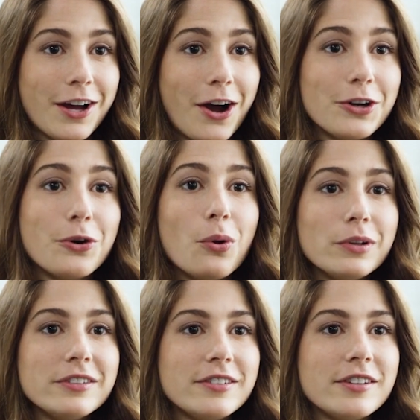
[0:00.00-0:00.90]
Our goal
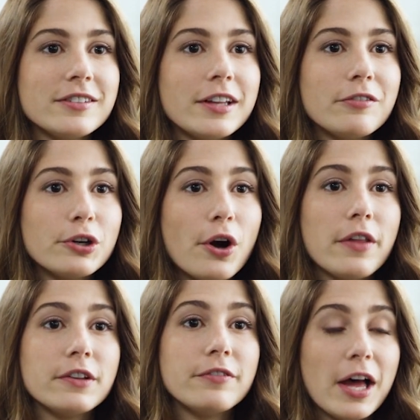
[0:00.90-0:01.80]
is to deliver
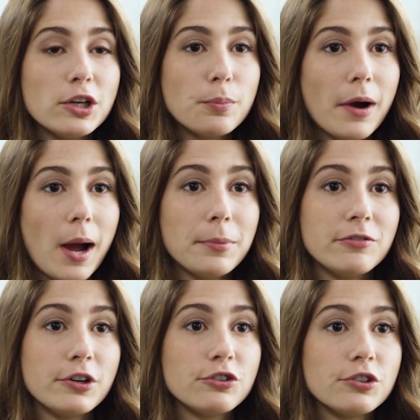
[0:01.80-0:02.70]
on the value prop of
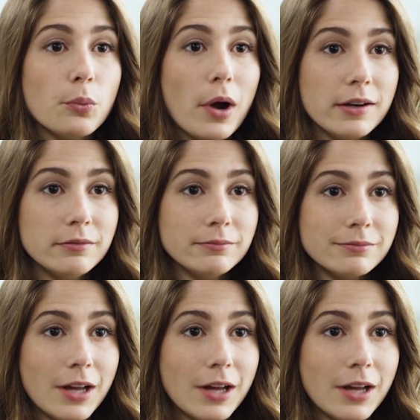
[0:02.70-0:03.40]
version 1,